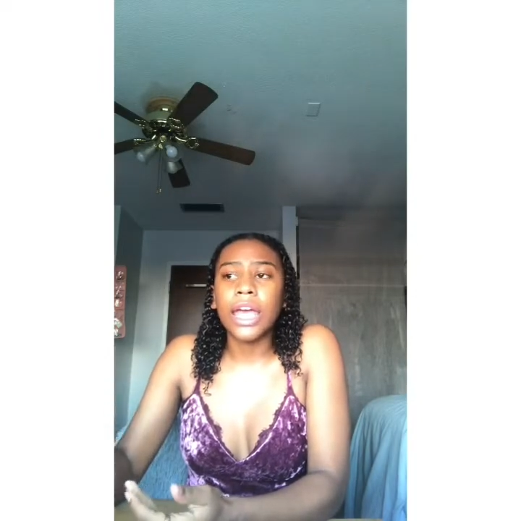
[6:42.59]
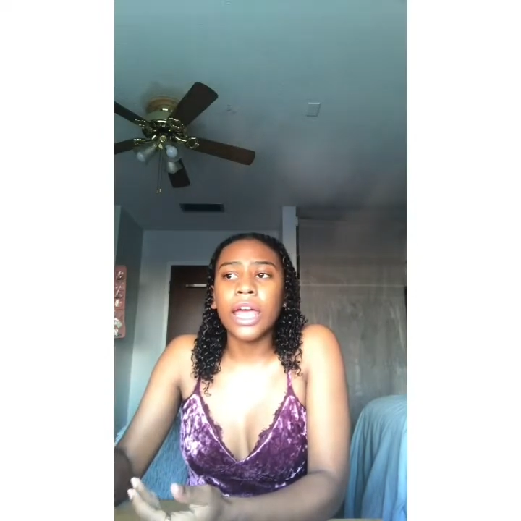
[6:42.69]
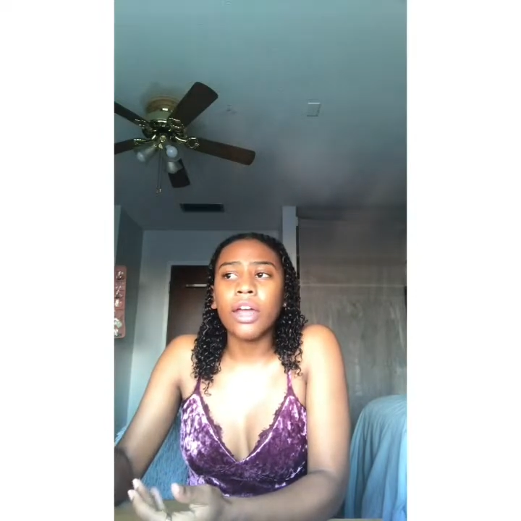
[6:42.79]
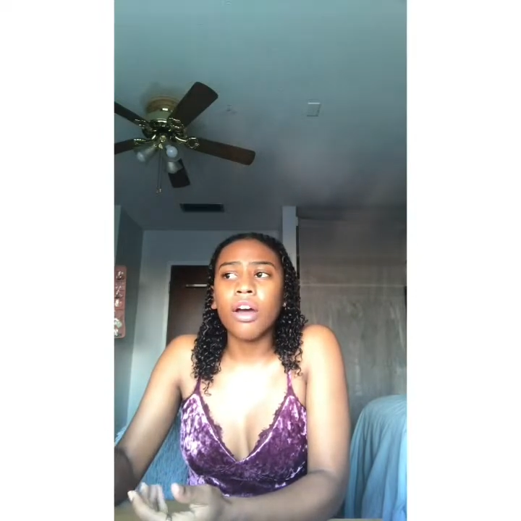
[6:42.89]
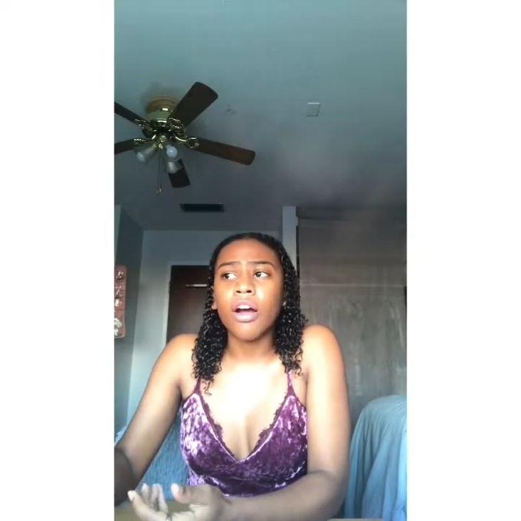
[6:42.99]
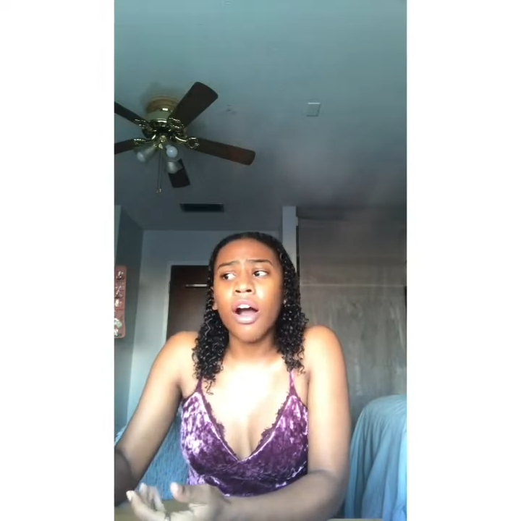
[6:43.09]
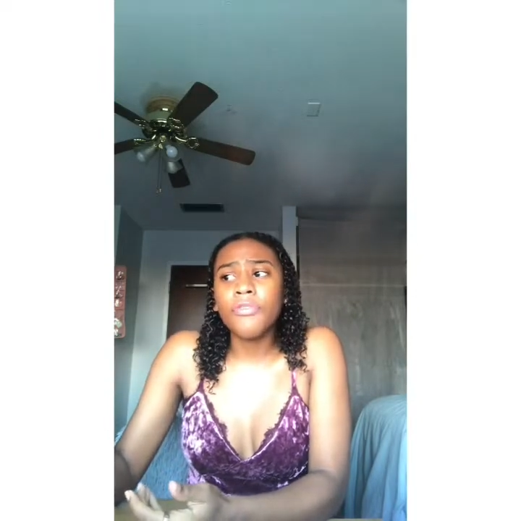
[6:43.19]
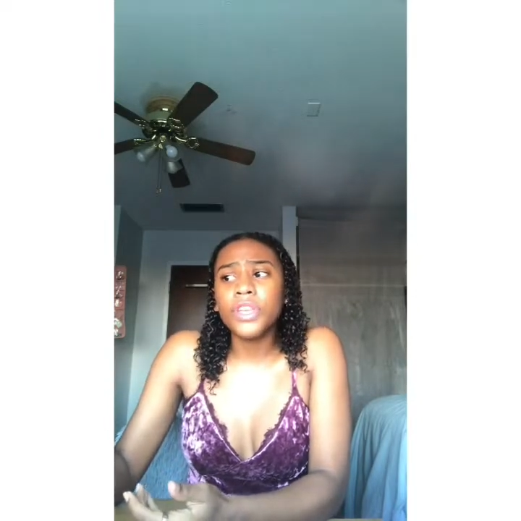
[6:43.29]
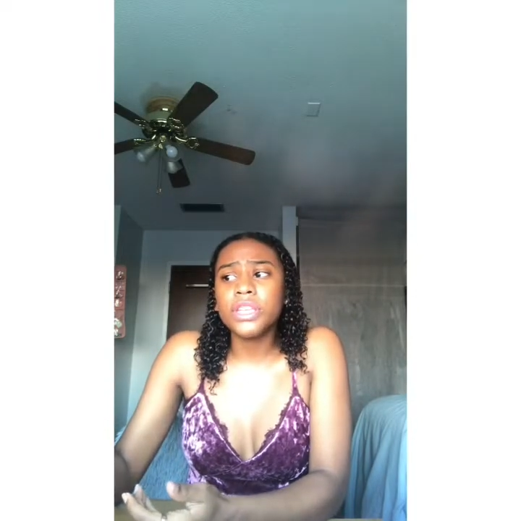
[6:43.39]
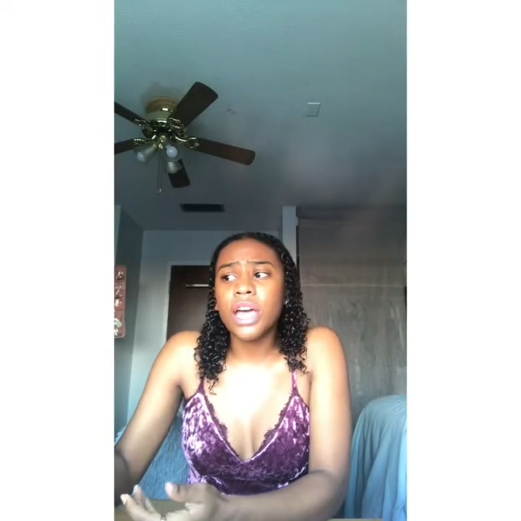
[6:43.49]
And
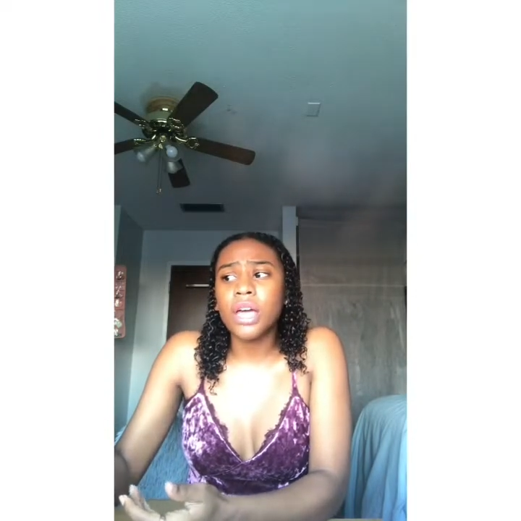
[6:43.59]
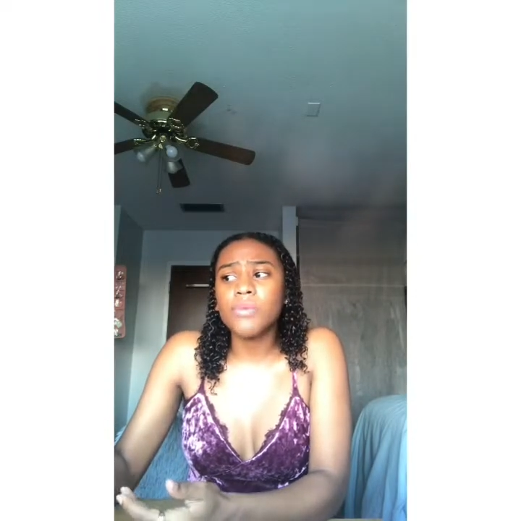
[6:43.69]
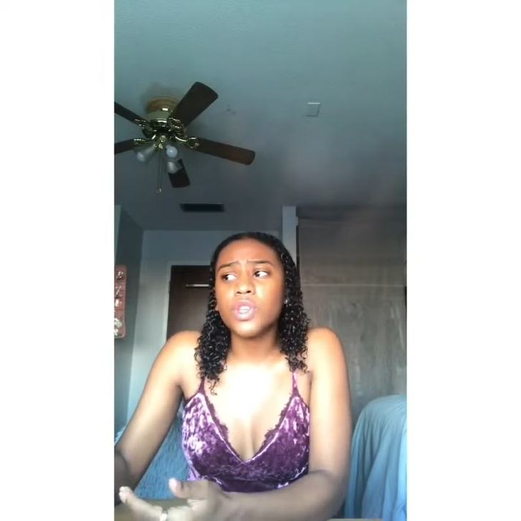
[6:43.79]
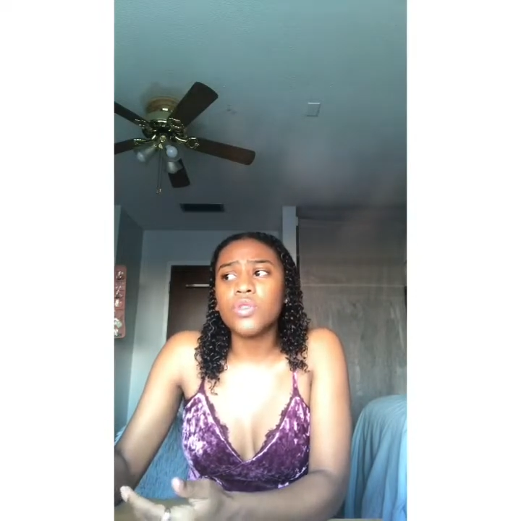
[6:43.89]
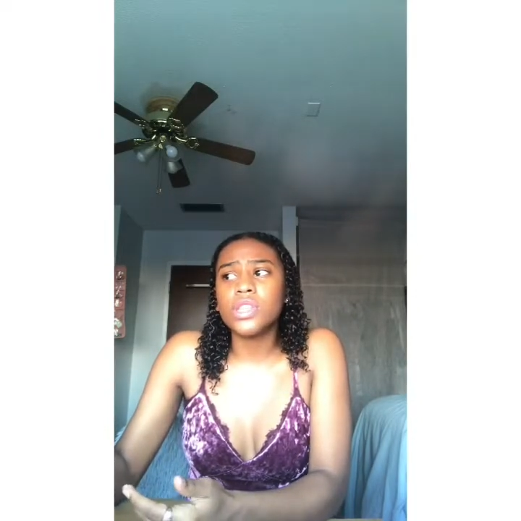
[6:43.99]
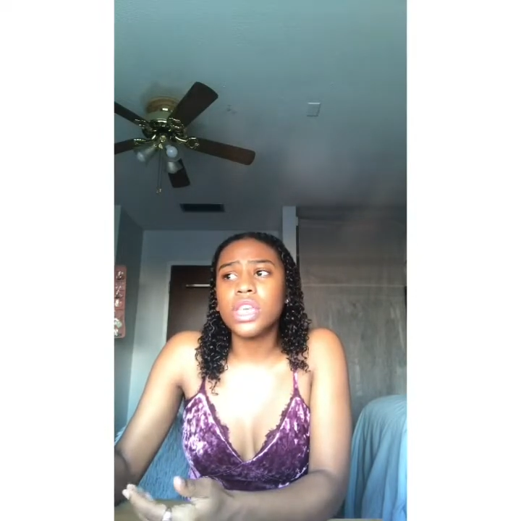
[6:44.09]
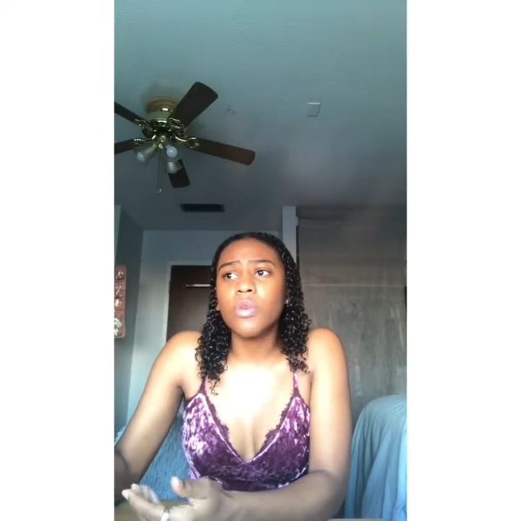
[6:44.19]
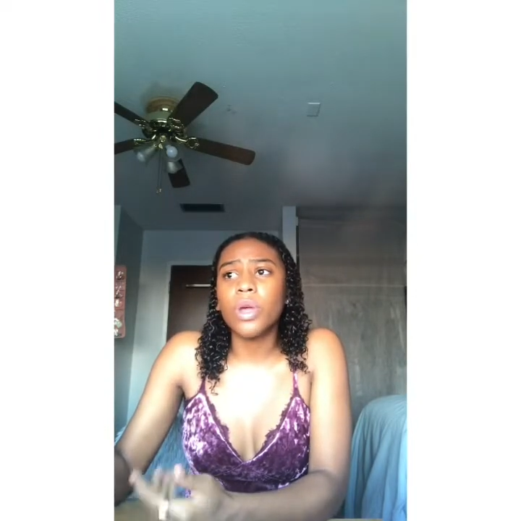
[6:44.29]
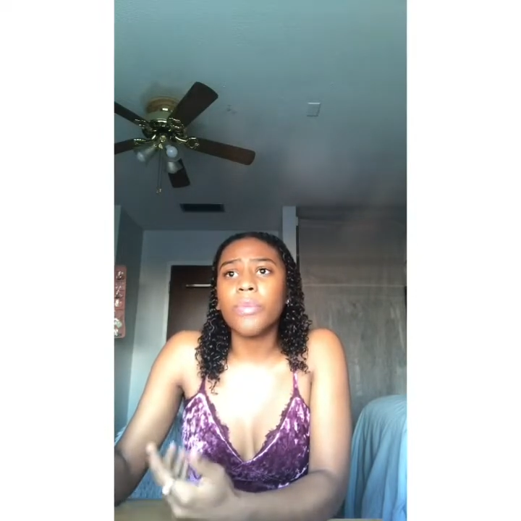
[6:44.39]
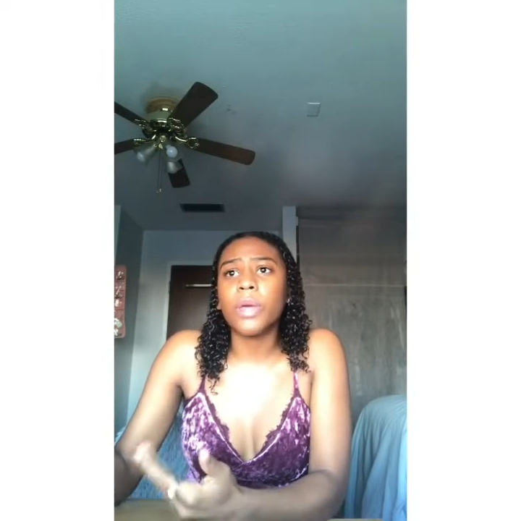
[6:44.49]
oftentimes you see with